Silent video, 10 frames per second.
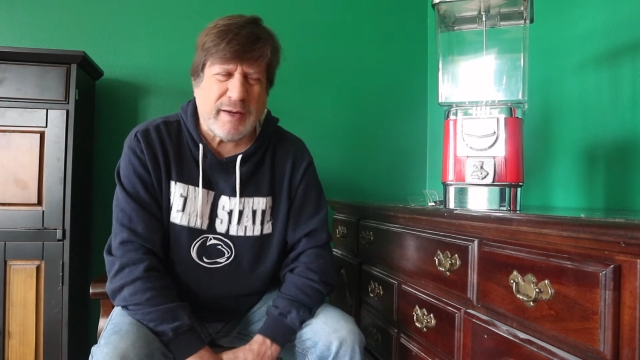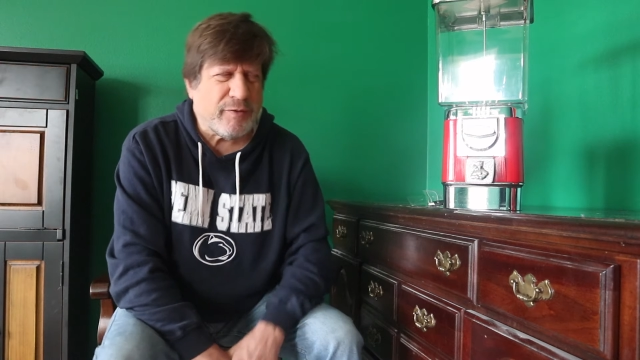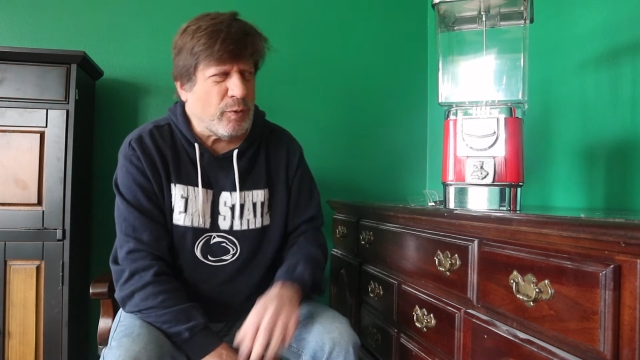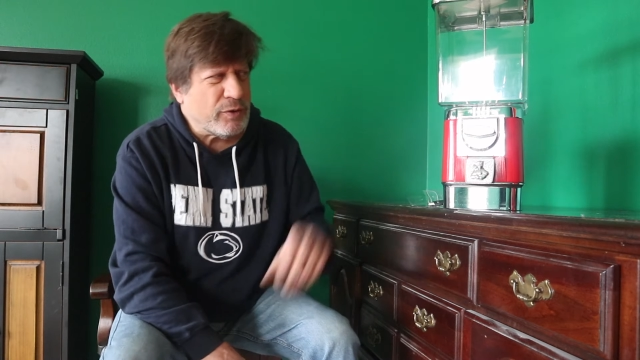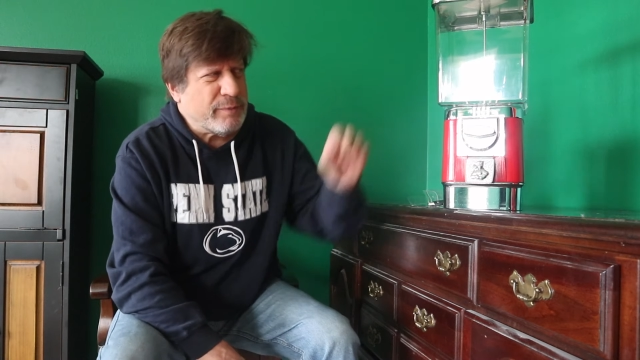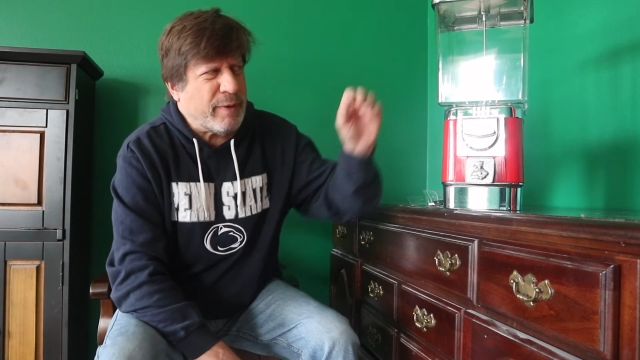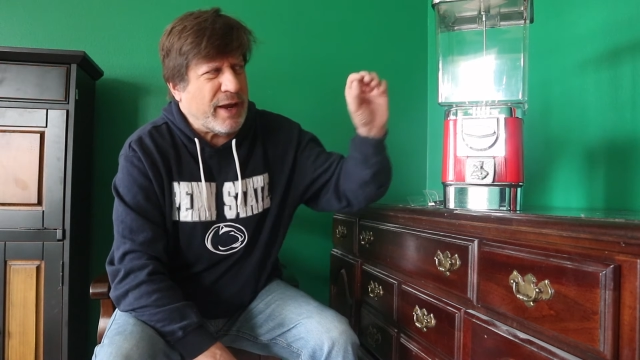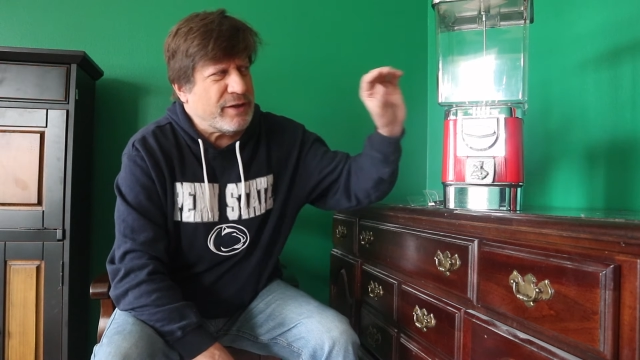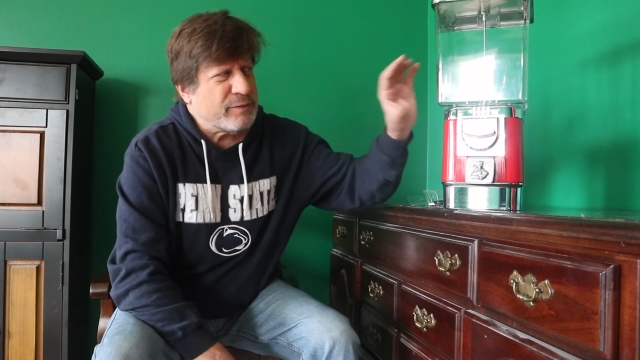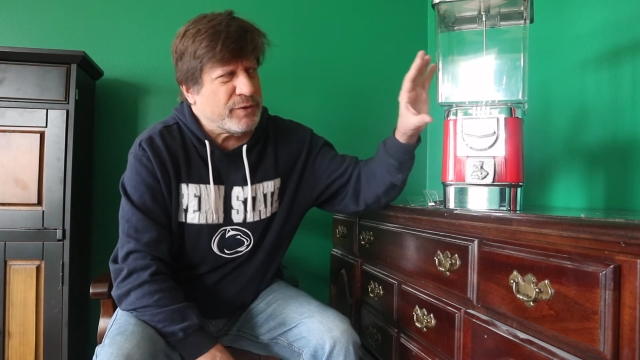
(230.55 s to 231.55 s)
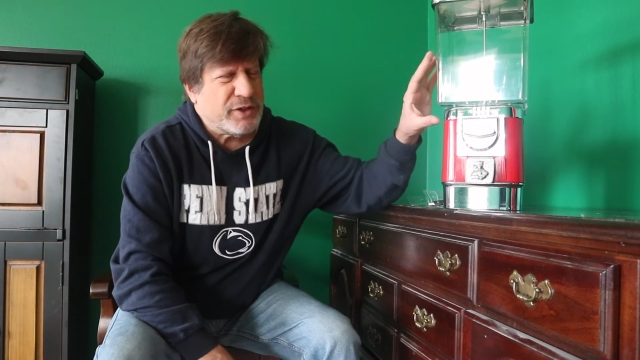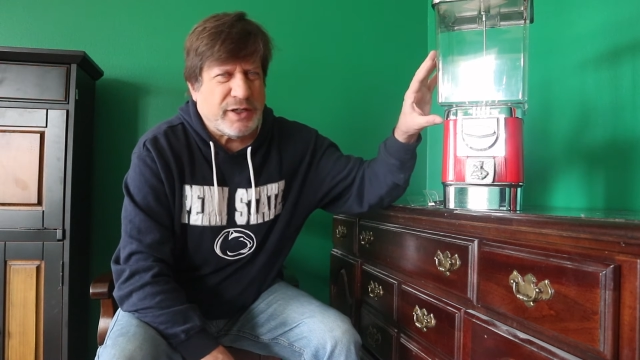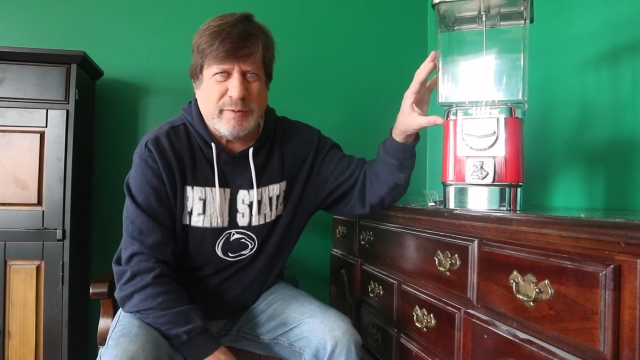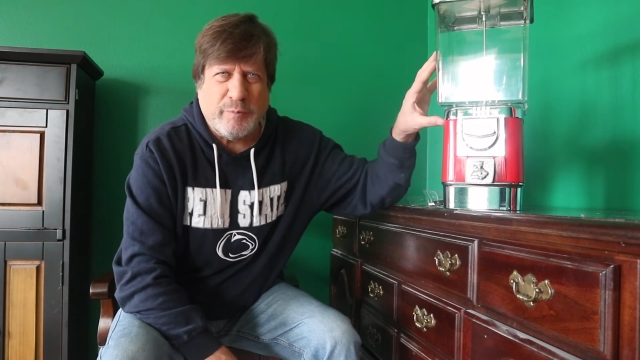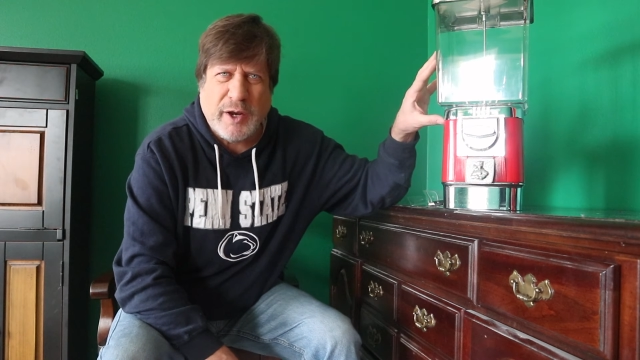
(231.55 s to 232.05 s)
if you were to buy this
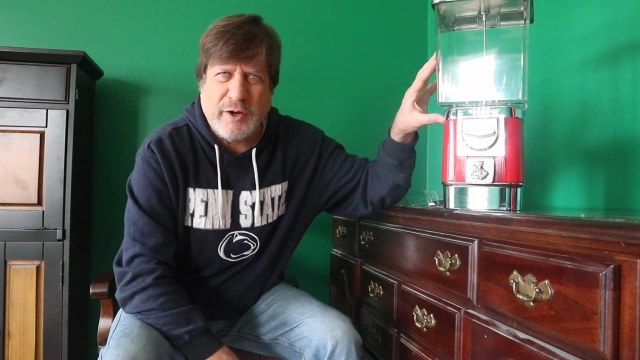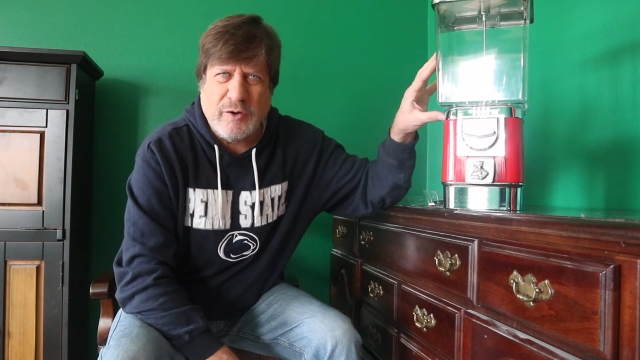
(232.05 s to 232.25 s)
machine brand